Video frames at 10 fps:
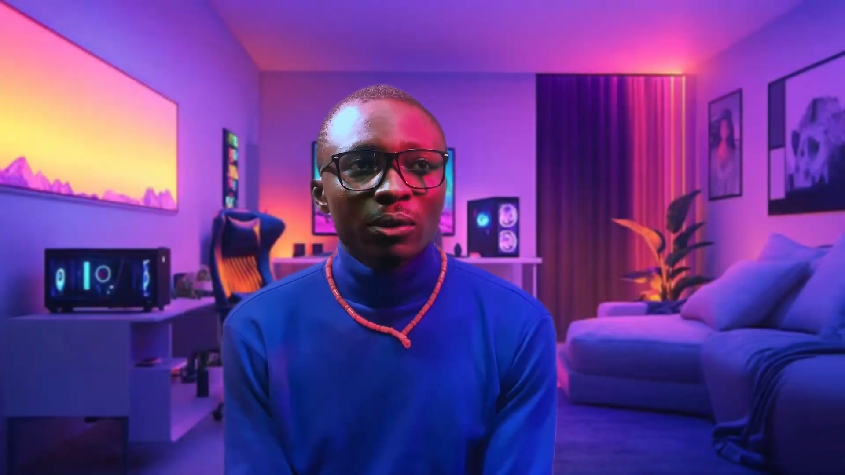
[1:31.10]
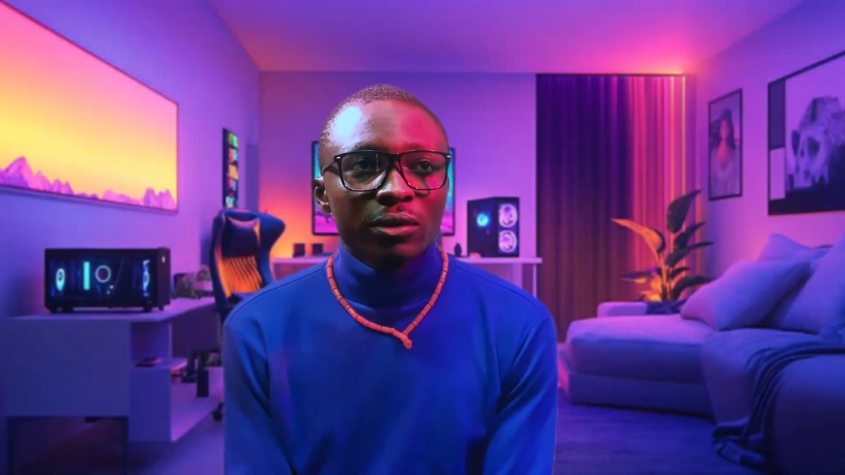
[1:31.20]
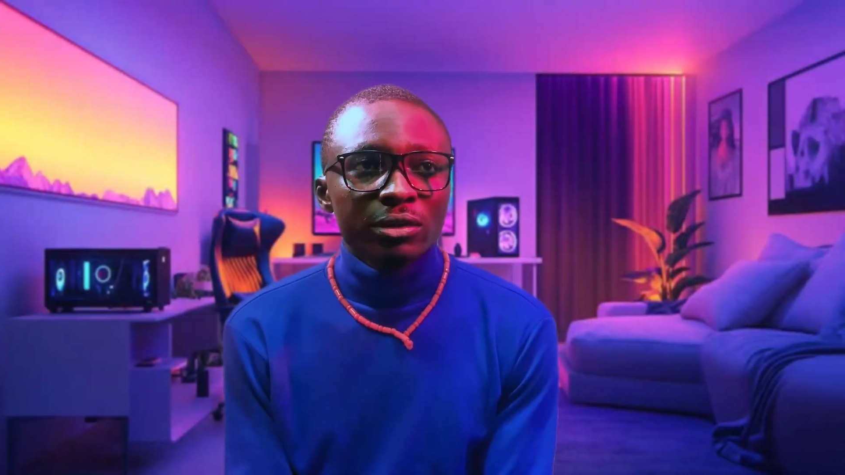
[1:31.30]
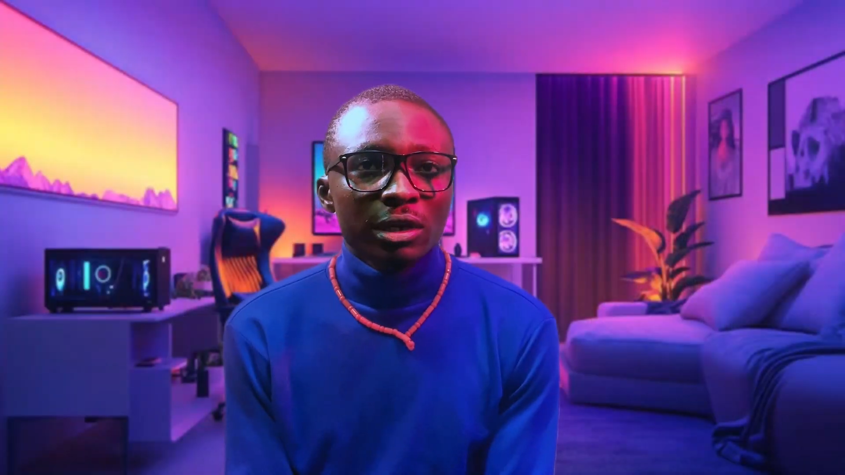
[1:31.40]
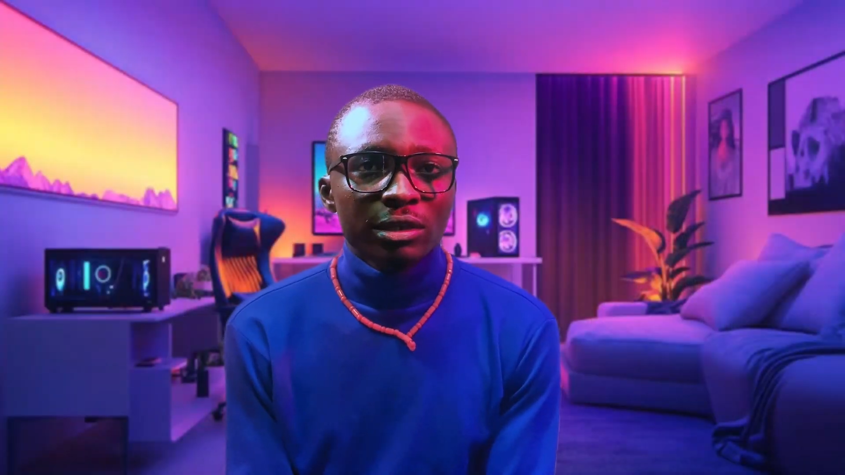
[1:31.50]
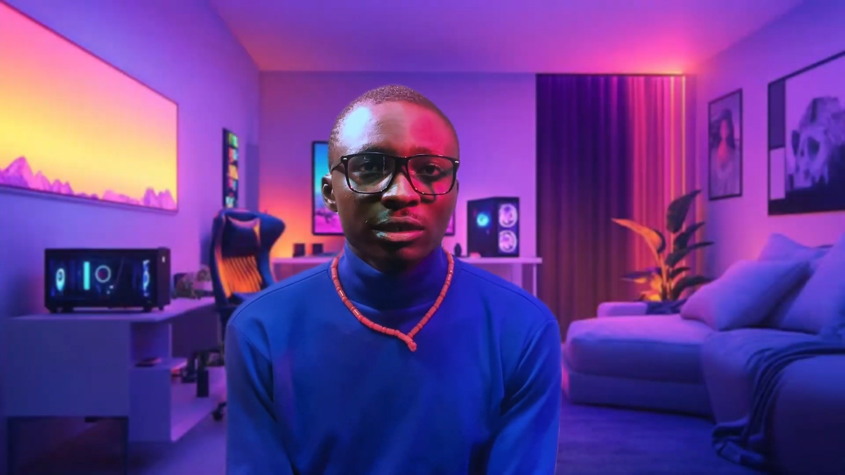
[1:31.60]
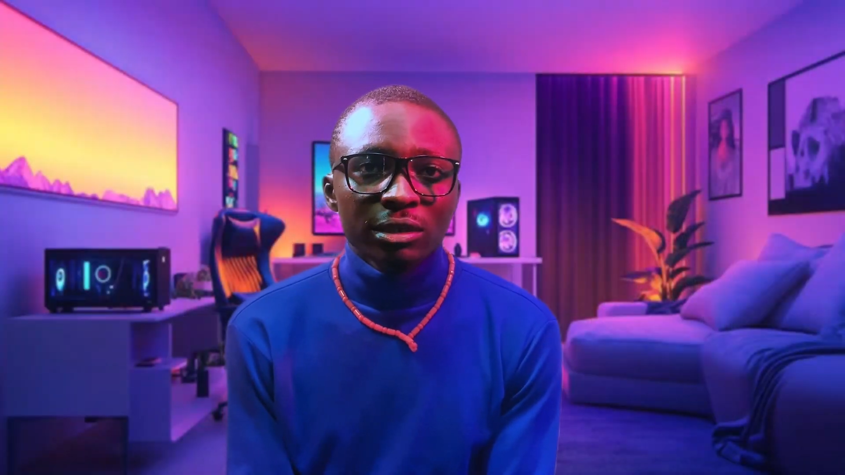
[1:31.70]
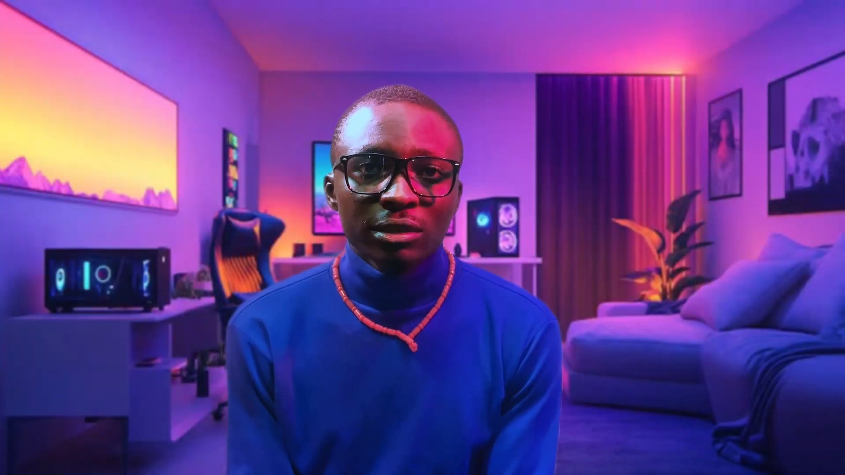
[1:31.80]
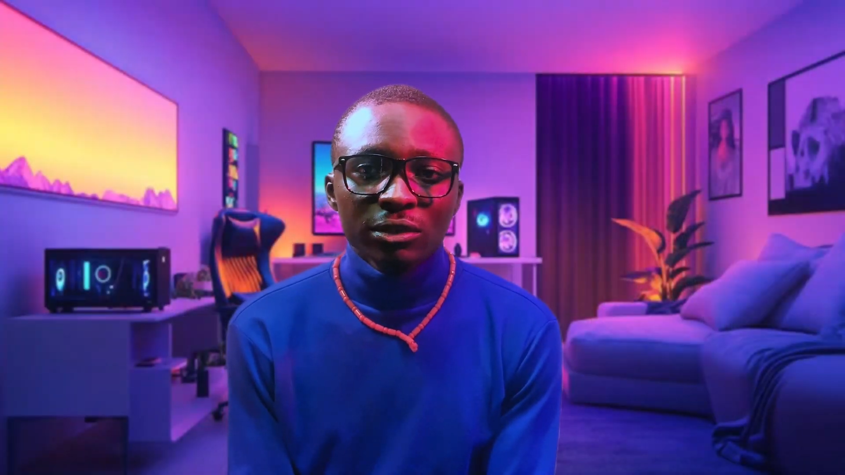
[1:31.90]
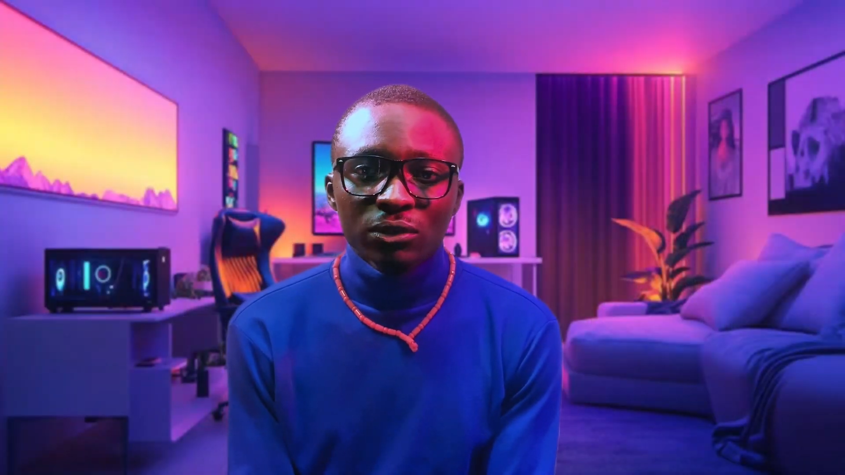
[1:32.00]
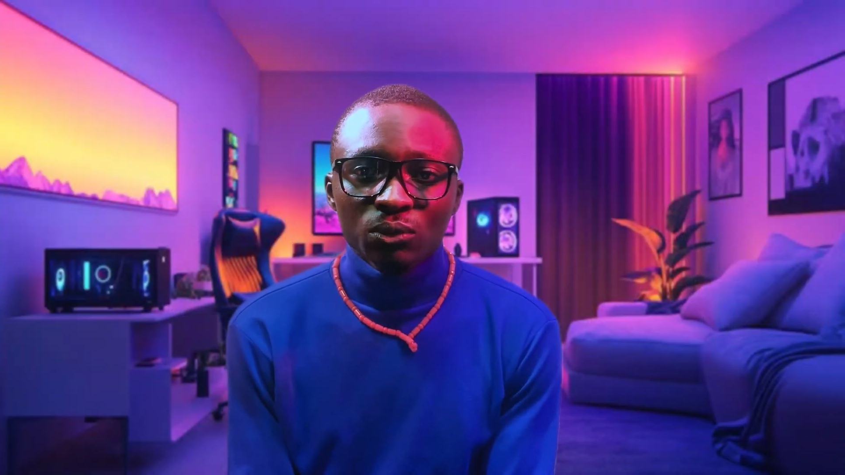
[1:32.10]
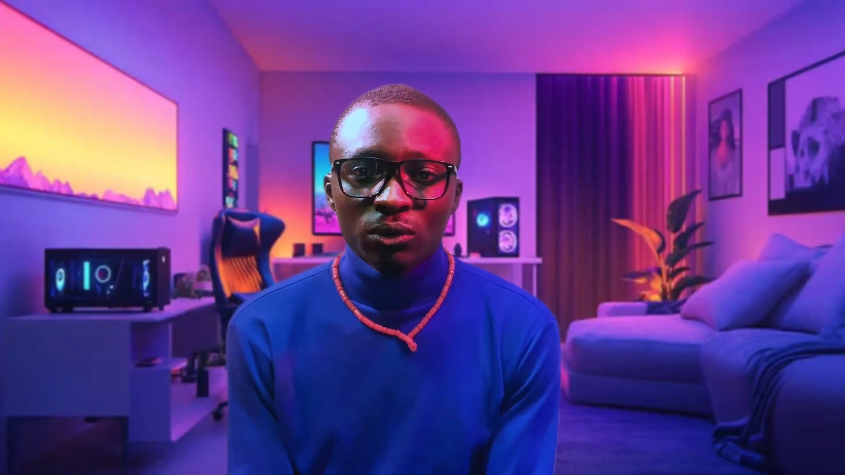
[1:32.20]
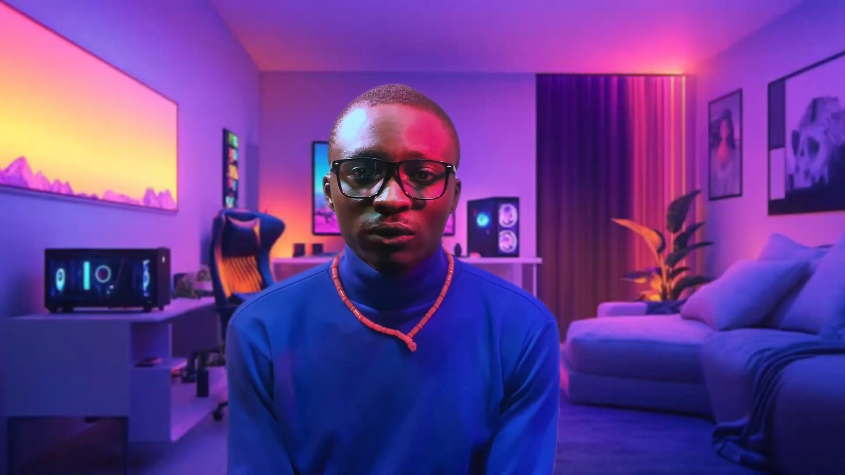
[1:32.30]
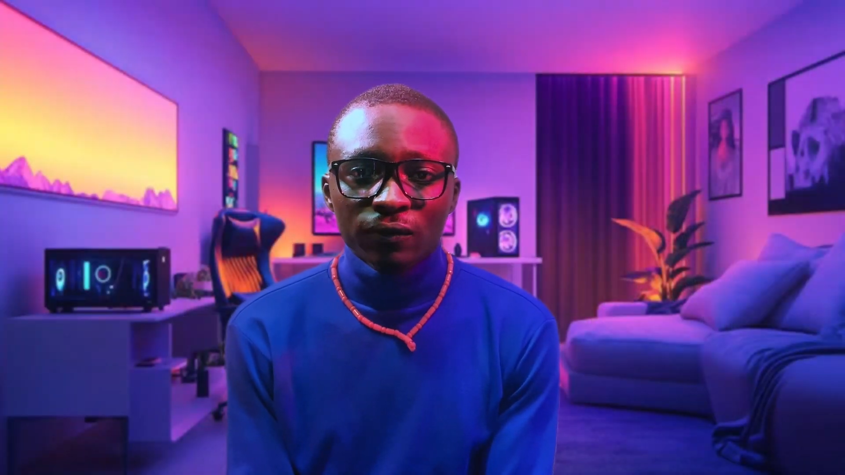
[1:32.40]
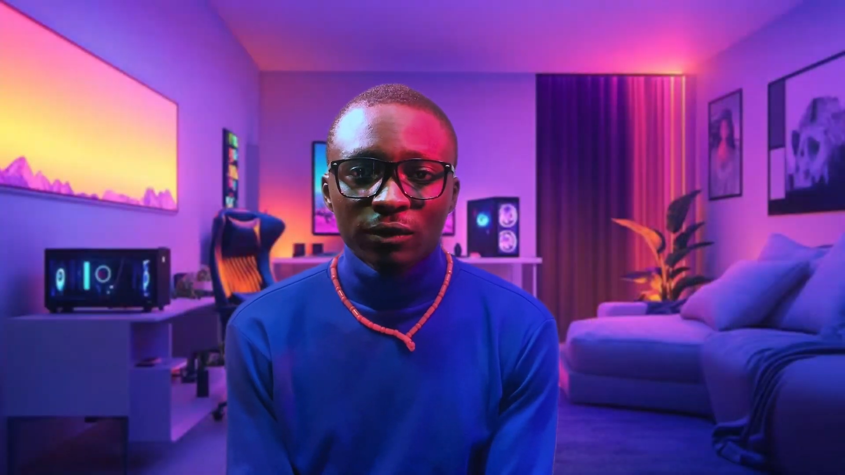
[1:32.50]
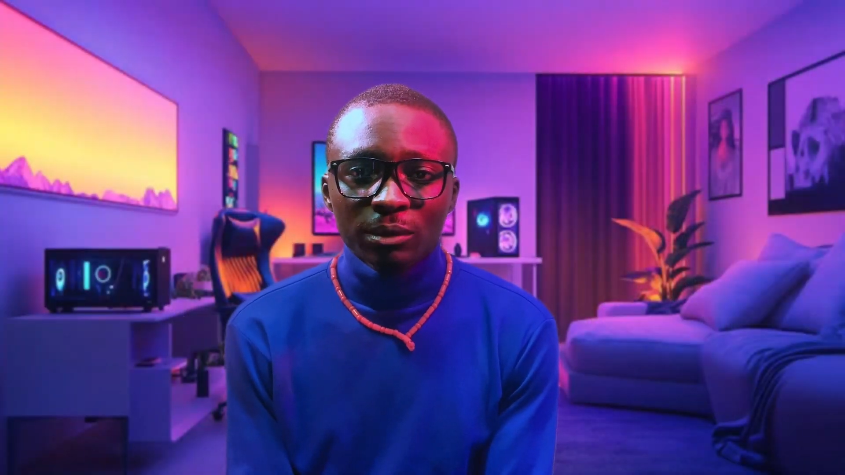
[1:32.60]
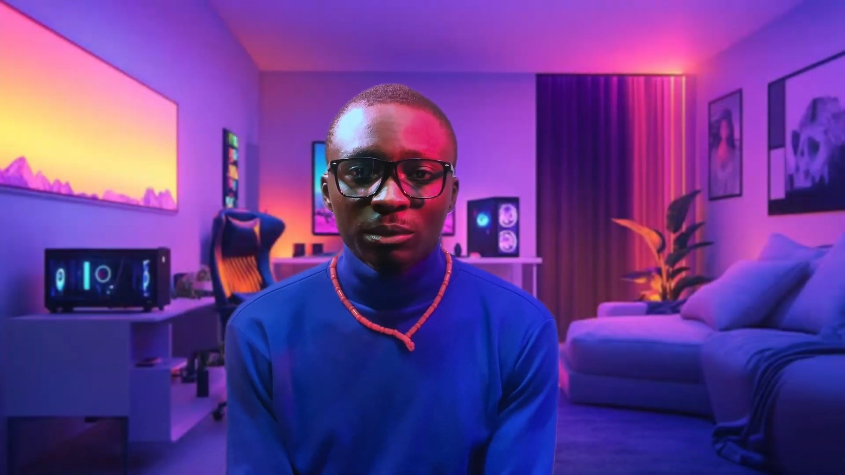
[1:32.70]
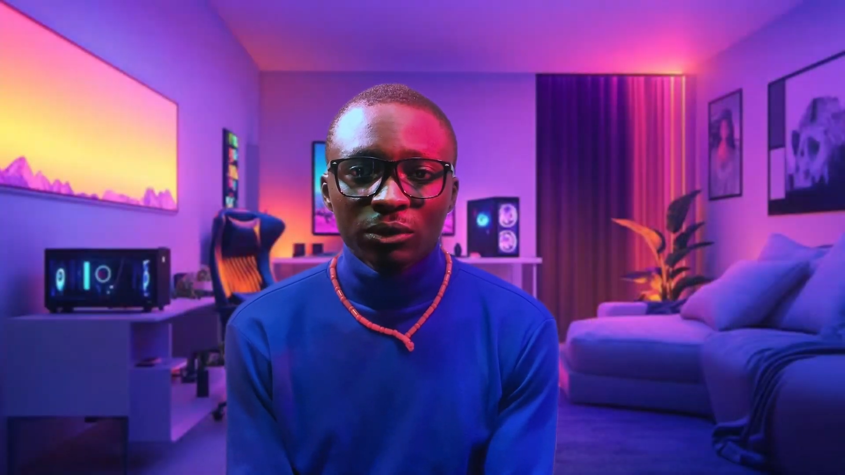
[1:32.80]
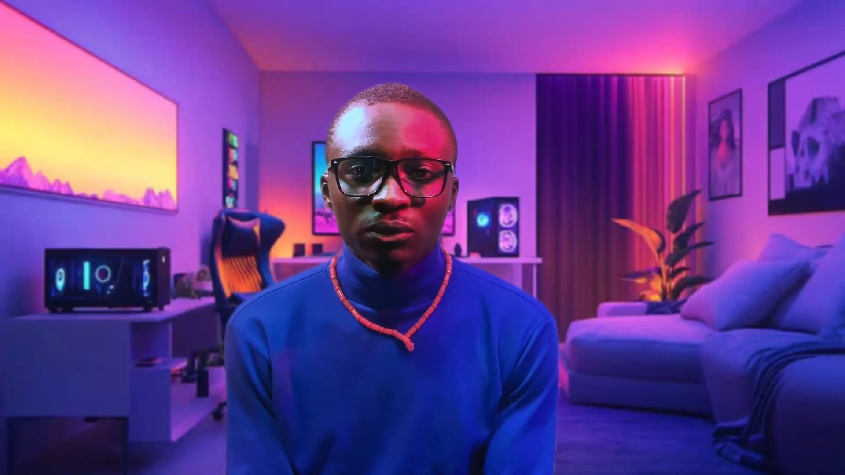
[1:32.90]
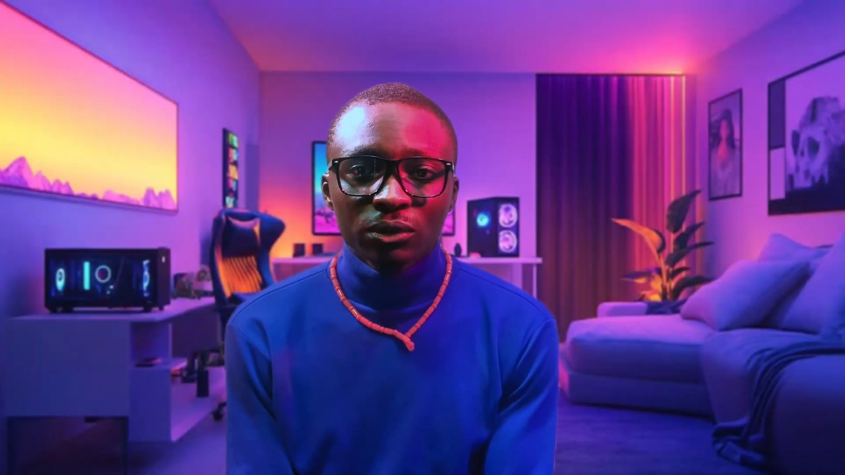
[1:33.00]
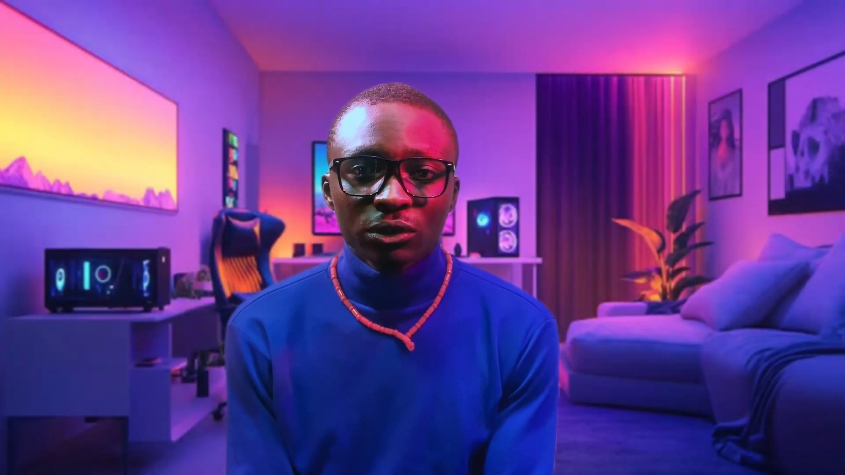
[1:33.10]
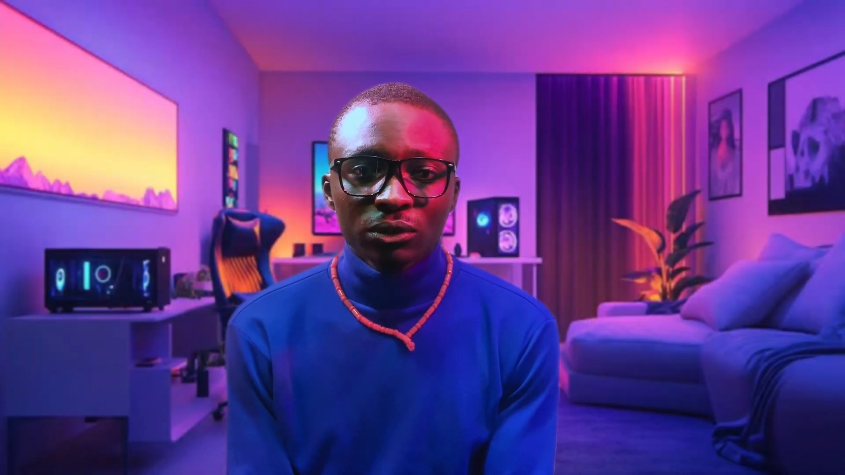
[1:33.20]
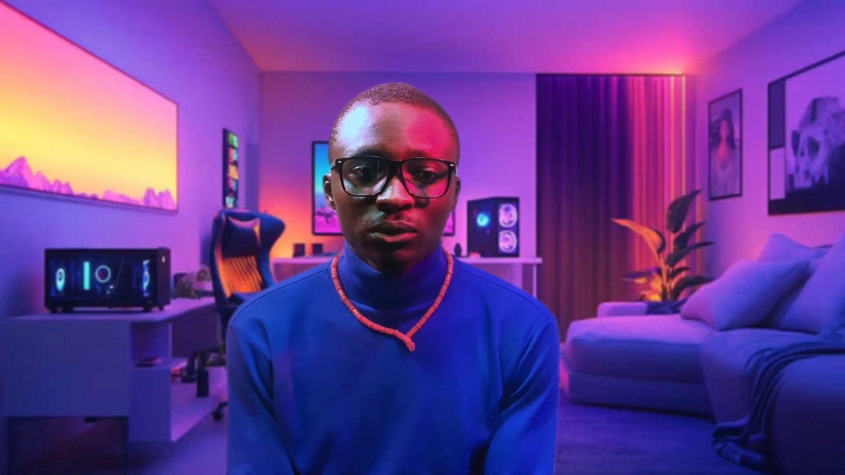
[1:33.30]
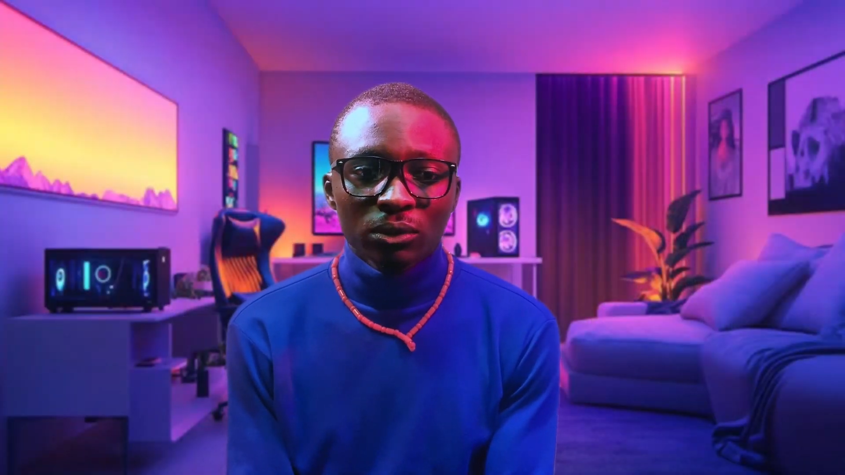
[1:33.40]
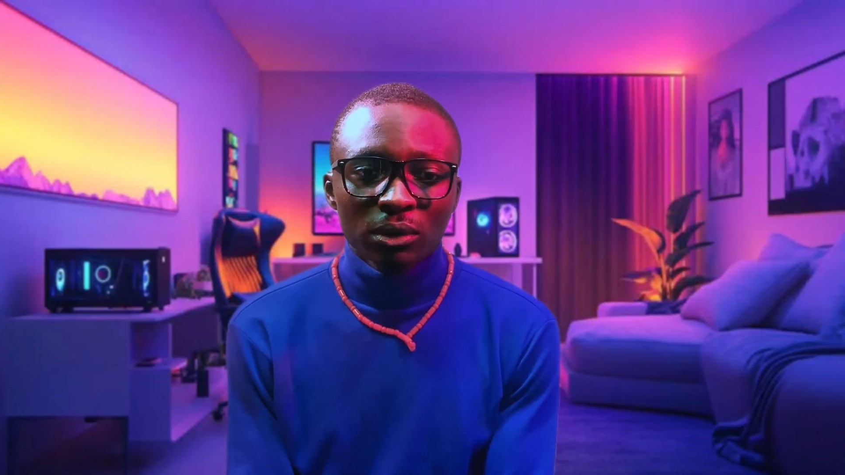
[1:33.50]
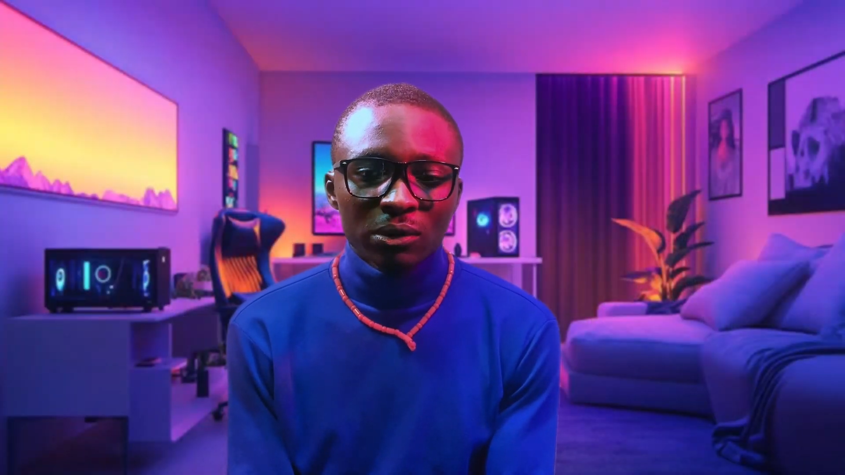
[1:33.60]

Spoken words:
I was starting, this is one of the major issues.